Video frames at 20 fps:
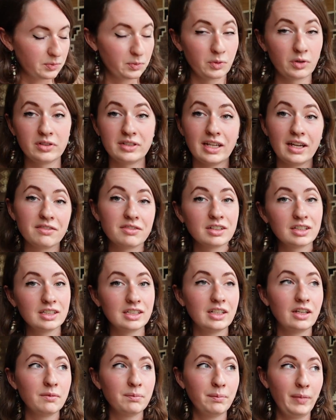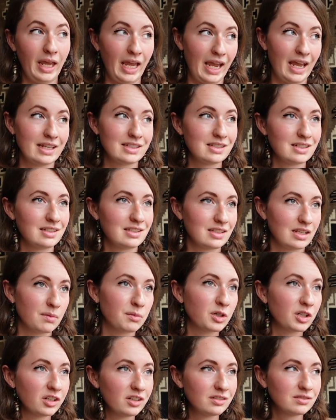we're definitely past
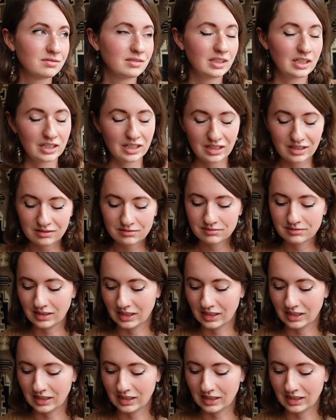summer here,